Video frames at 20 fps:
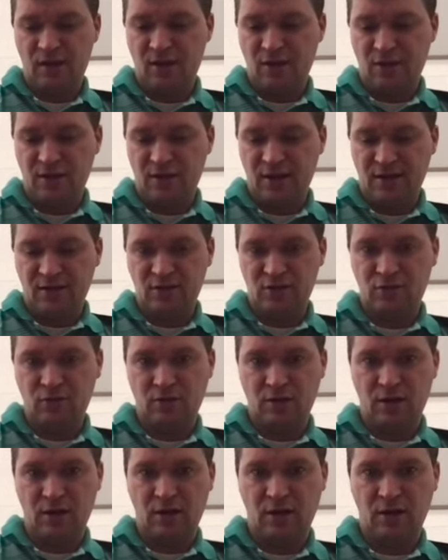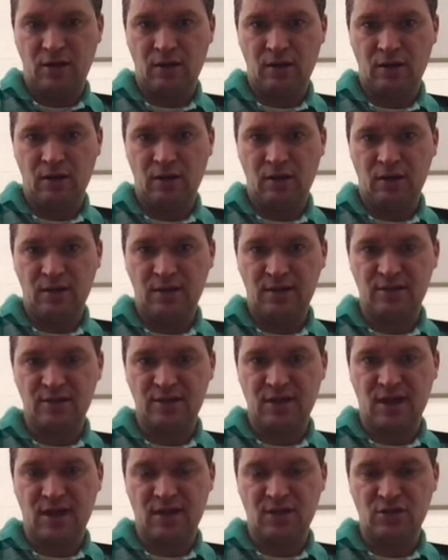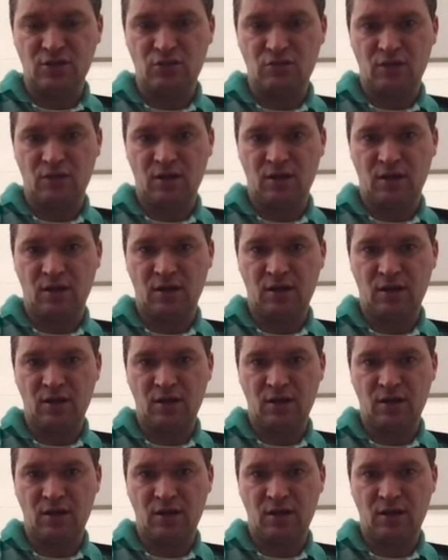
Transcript: The next string is the A string.